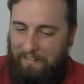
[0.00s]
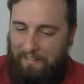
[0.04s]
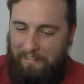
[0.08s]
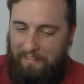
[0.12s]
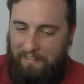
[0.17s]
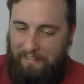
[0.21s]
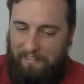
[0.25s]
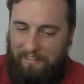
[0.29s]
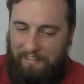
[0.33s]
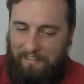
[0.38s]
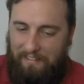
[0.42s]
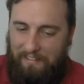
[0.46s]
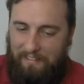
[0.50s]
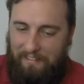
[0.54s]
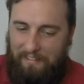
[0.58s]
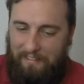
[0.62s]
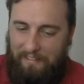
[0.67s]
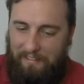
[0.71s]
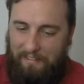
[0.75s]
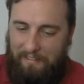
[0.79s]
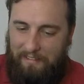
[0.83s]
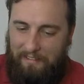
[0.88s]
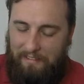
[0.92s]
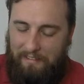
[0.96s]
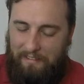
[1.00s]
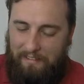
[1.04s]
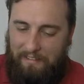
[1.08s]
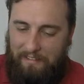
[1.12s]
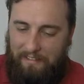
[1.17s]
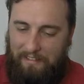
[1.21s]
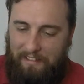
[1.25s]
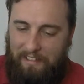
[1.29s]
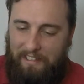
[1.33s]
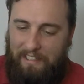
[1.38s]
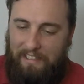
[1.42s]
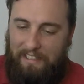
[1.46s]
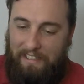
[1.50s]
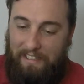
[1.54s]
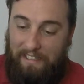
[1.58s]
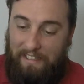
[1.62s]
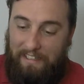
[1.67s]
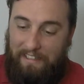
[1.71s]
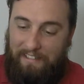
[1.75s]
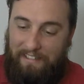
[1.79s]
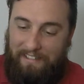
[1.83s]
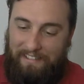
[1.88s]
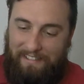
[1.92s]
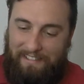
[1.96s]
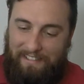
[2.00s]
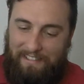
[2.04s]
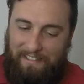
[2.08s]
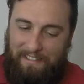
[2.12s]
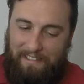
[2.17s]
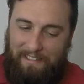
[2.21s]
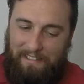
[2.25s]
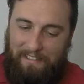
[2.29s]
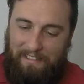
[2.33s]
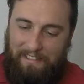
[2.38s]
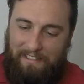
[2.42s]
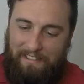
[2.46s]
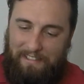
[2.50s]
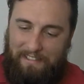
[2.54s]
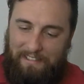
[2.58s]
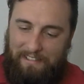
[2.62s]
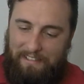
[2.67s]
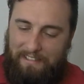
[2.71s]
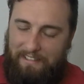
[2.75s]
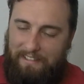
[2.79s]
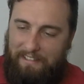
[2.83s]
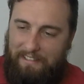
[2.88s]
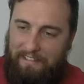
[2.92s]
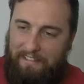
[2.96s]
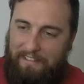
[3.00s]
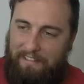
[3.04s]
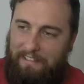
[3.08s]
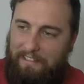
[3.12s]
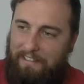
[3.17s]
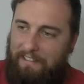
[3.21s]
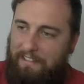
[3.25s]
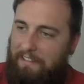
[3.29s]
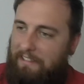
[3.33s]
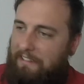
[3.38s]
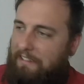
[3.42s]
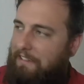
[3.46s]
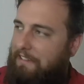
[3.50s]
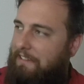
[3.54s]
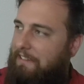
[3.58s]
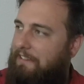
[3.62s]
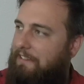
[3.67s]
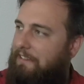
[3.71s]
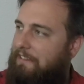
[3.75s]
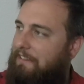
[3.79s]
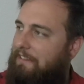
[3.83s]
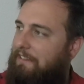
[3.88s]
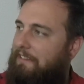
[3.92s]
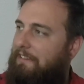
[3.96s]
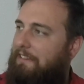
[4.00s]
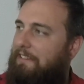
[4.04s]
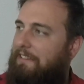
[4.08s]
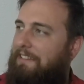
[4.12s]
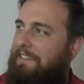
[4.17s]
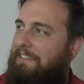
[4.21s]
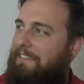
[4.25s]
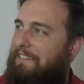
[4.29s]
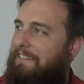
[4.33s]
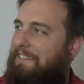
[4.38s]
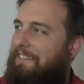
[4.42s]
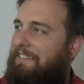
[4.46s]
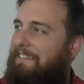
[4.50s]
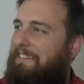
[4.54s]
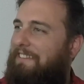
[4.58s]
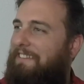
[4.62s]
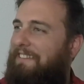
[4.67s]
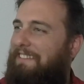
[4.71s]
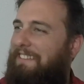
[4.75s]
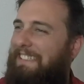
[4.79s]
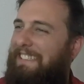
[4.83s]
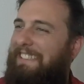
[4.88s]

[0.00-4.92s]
The person shown says nothing.